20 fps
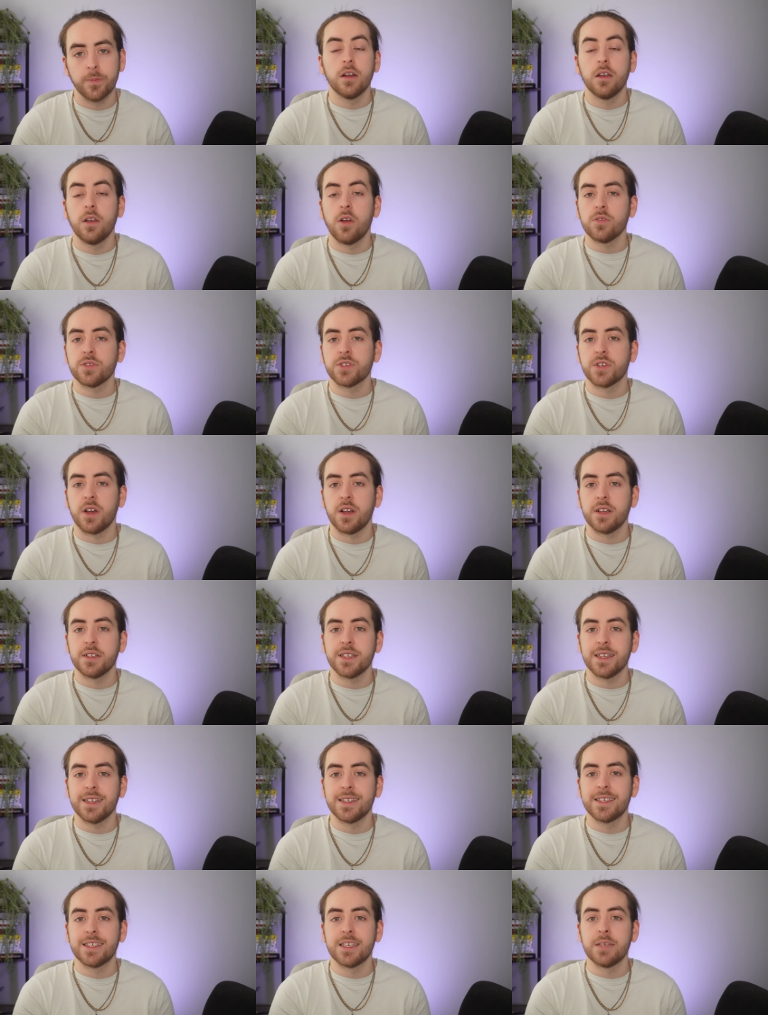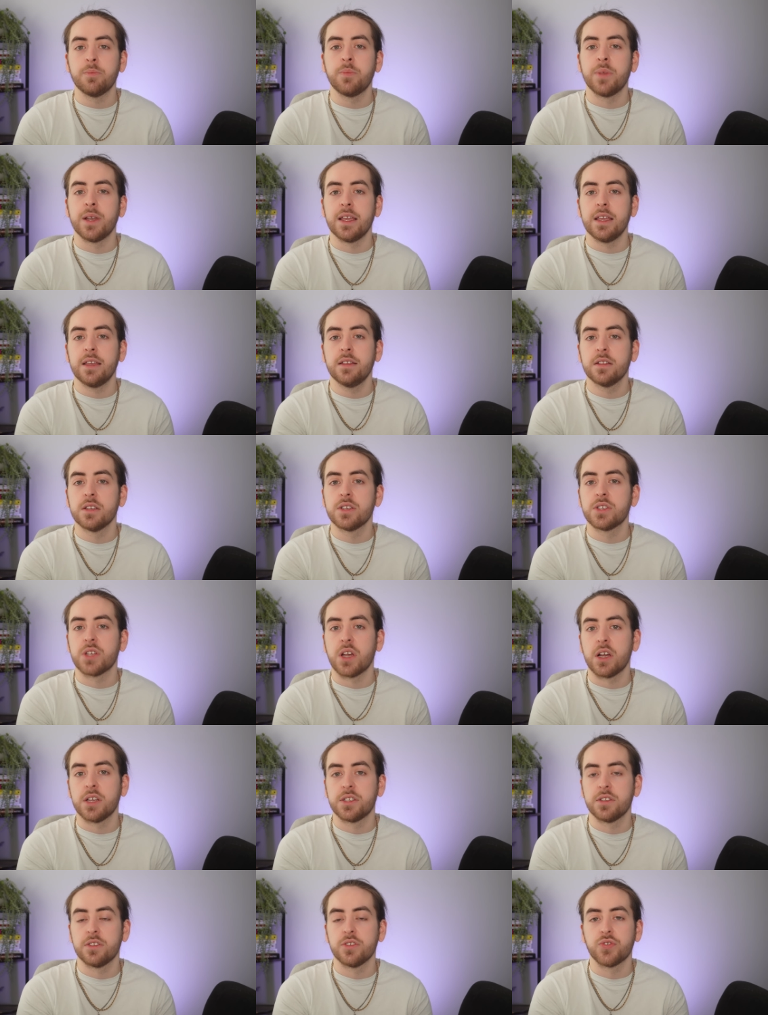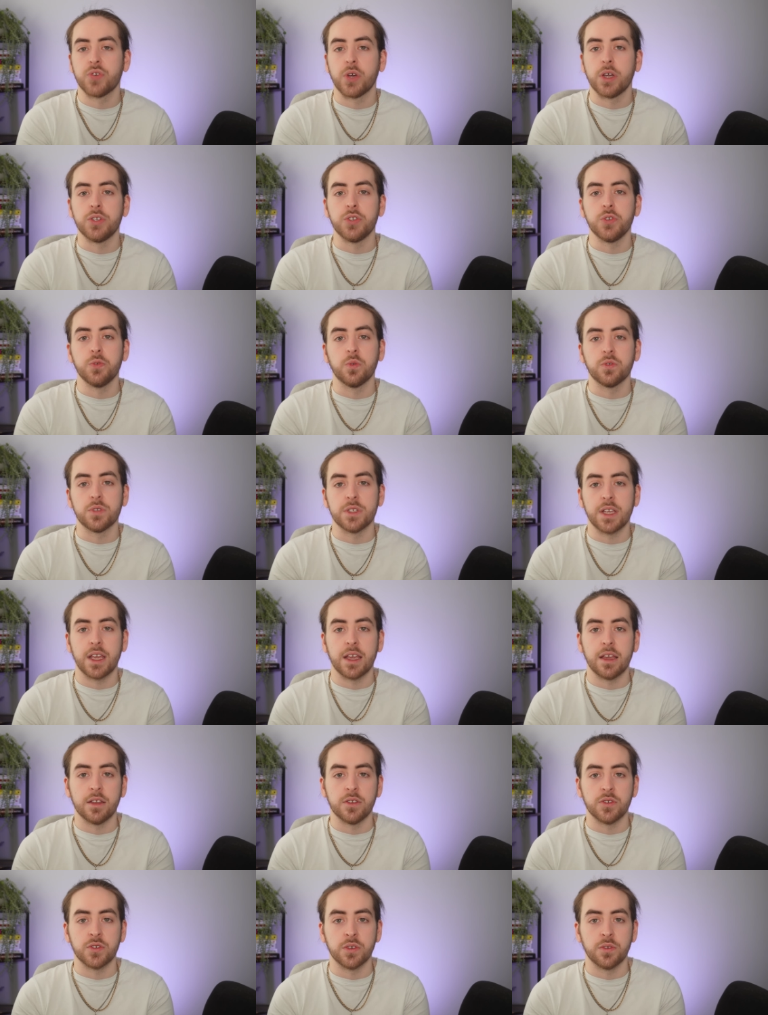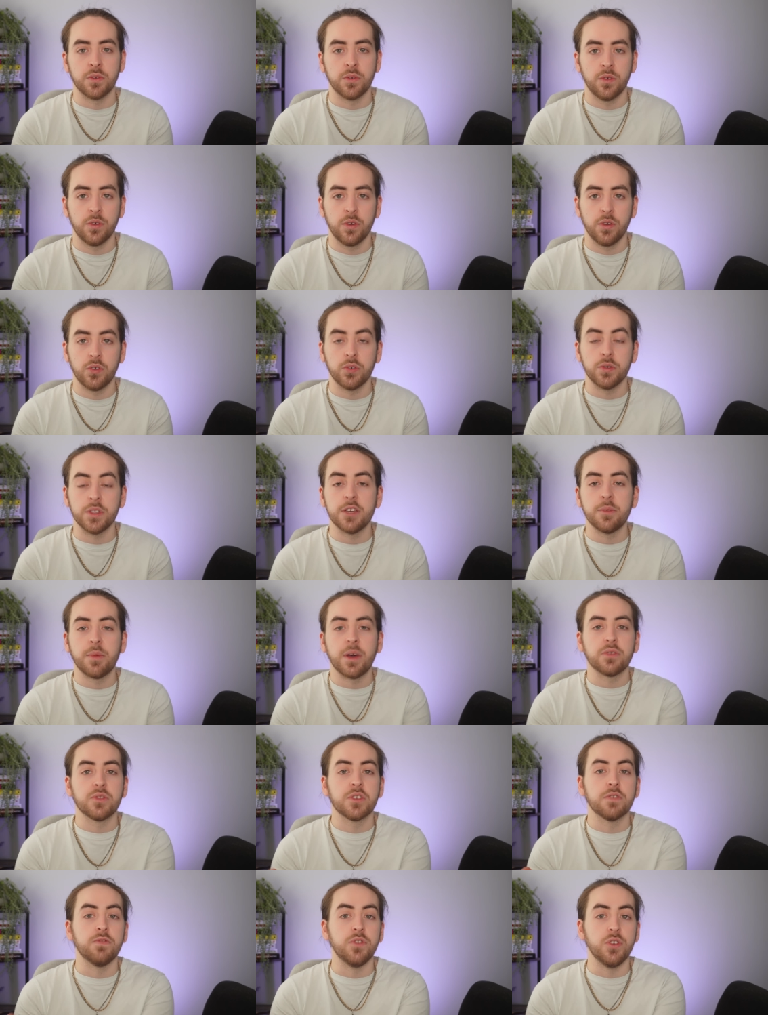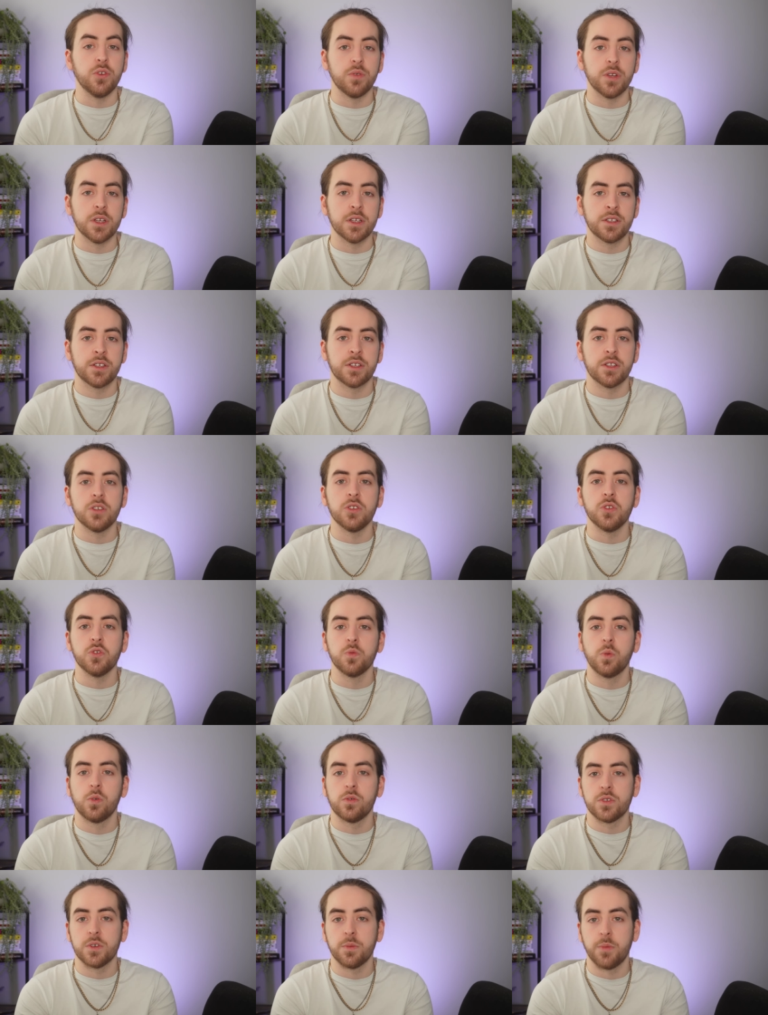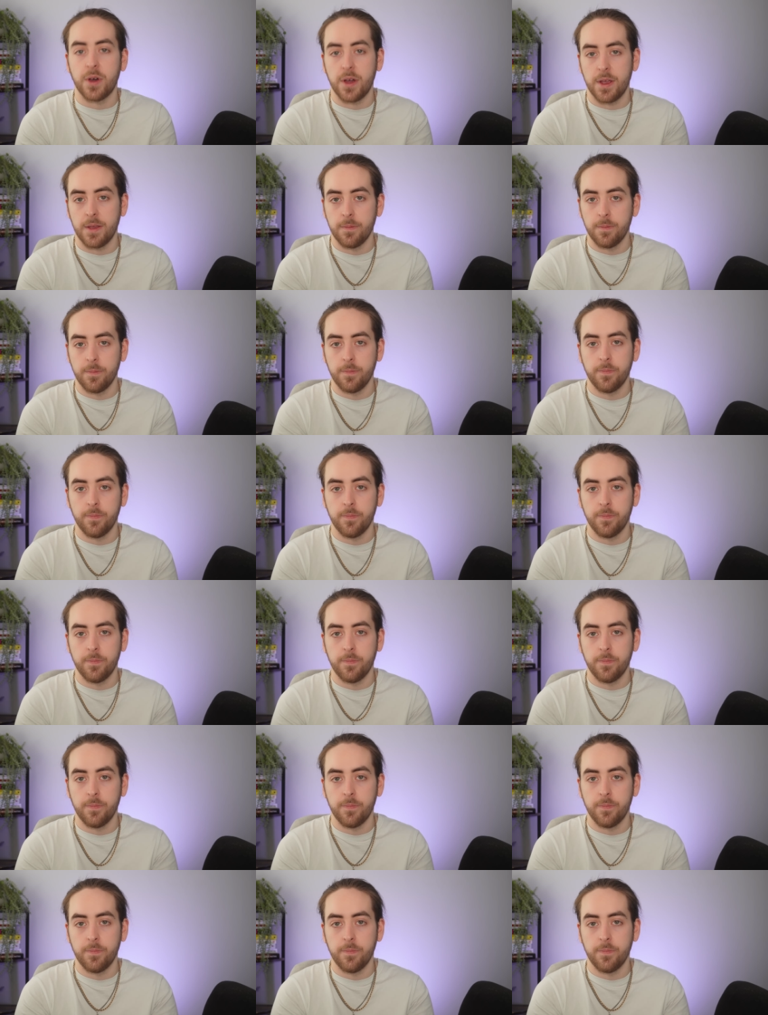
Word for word: A lot size is simply the size of the trade you want to get into, or the amount of units that you want to buy.